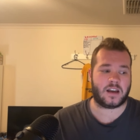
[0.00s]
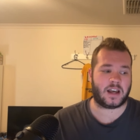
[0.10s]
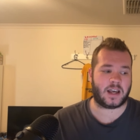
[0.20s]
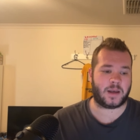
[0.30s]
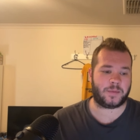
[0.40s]

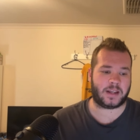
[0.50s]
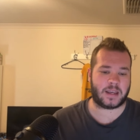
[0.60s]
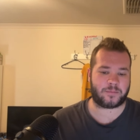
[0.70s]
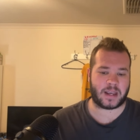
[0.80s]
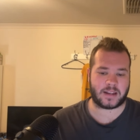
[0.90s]
and
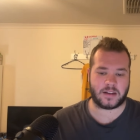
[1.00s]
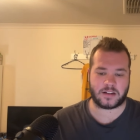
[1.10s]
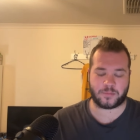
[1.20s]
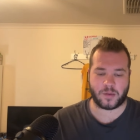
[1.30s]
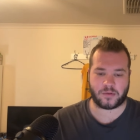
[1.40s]
get back
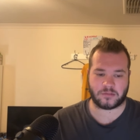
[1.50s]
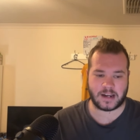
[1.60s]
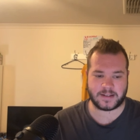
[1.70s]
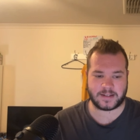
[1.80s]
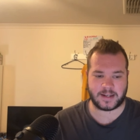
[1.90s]
into proper
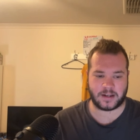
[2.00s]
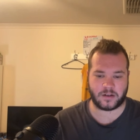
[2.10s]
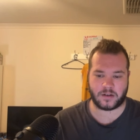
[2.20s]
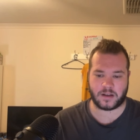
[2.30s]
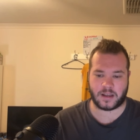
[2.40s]
racing.